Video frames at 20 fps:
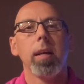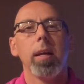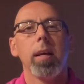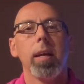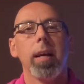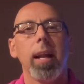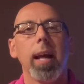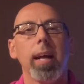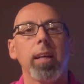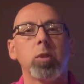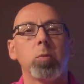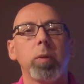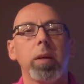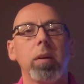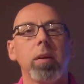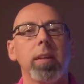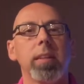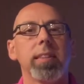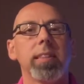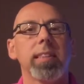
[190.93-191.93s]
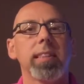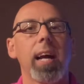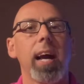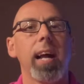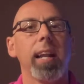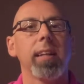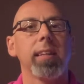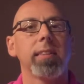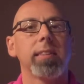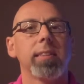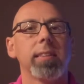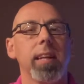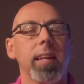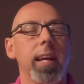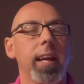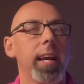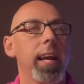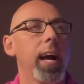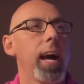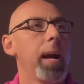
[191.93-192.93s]
And as we are in silence
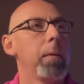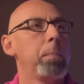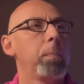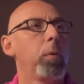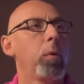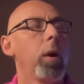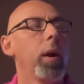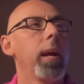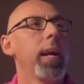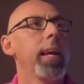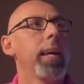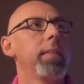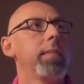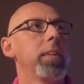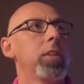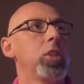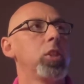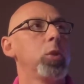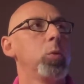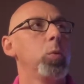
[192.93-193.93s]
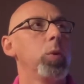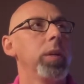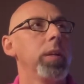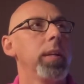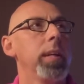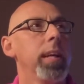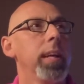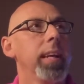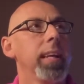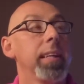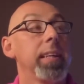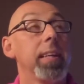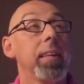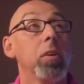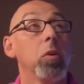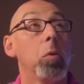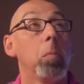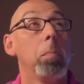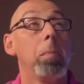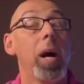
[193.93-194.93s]
today, I pray that you would
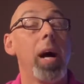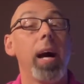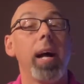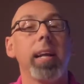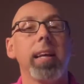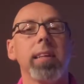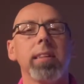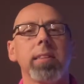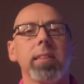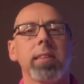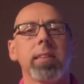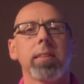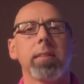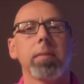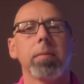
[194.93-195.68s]
heal bodies.